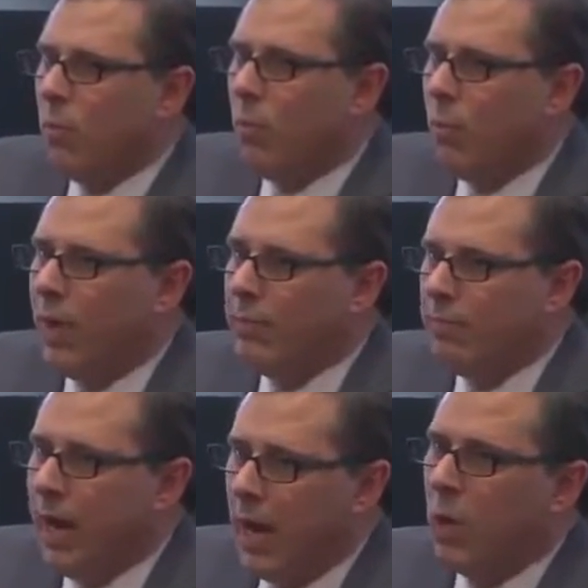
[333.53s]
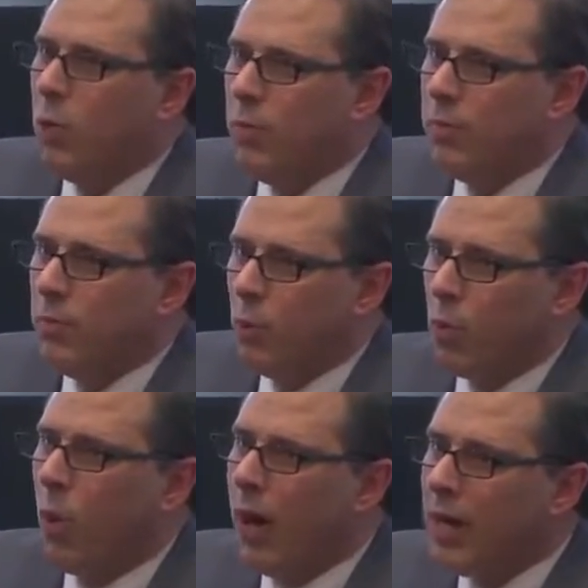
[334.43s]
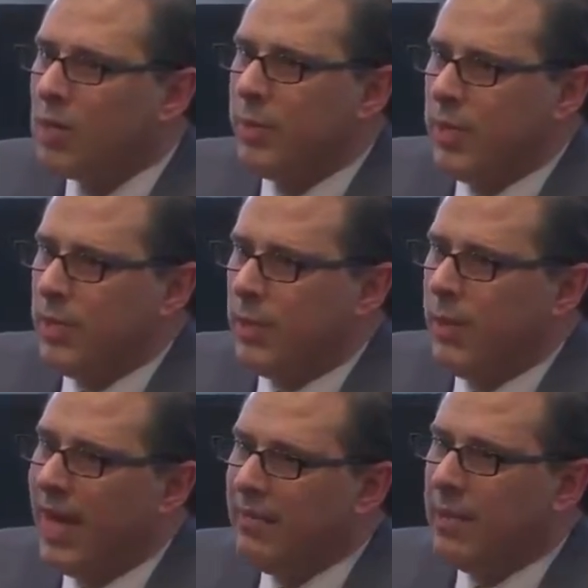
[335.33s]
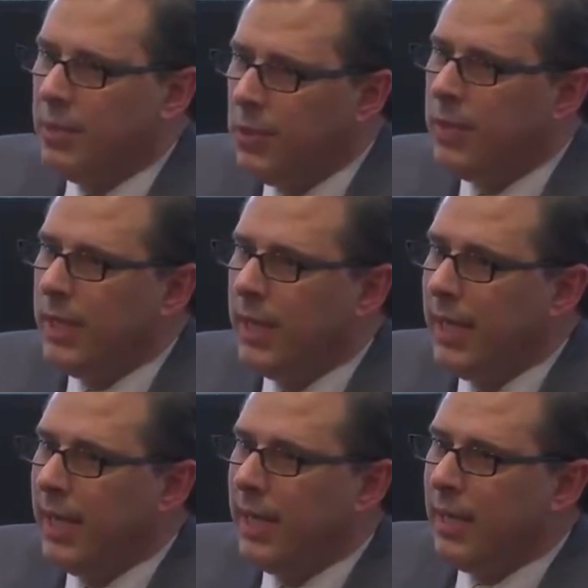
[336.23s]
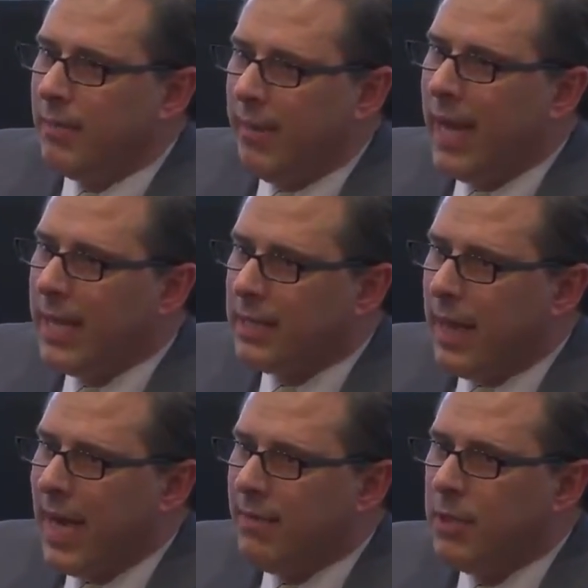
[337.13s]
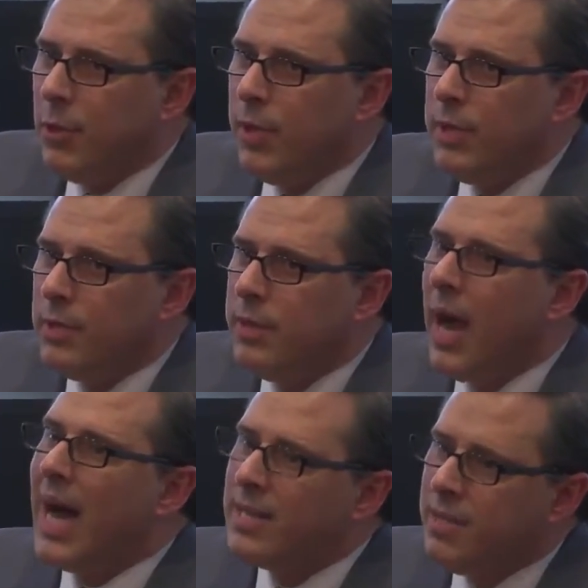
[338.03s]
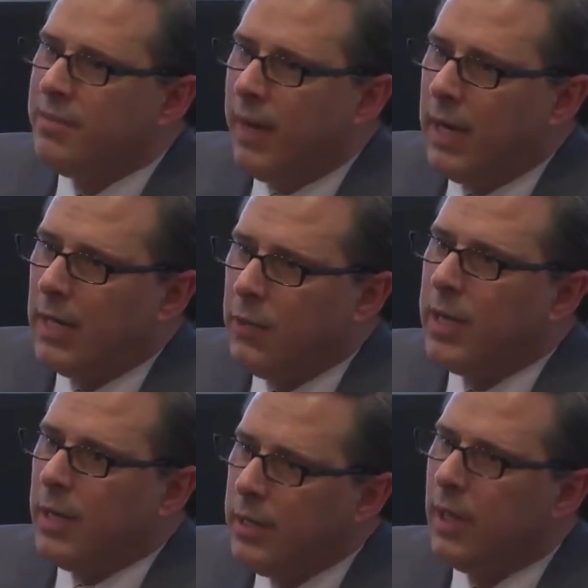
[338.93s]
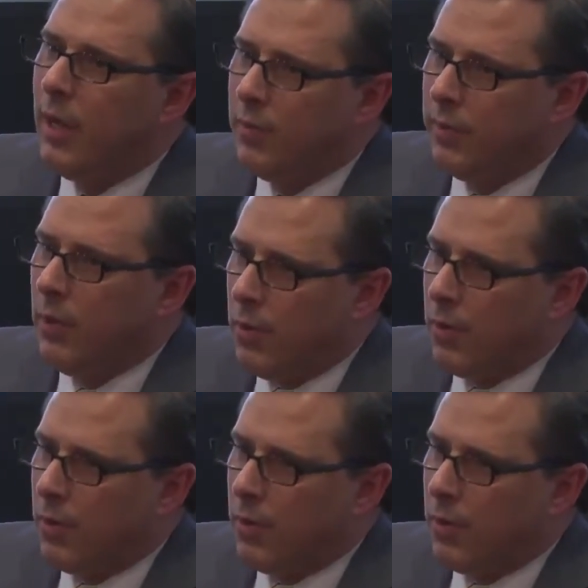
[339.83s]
from his job with the agency for refusing to lie to the attorney general. A judge will hear arguments on the motion on November 6th.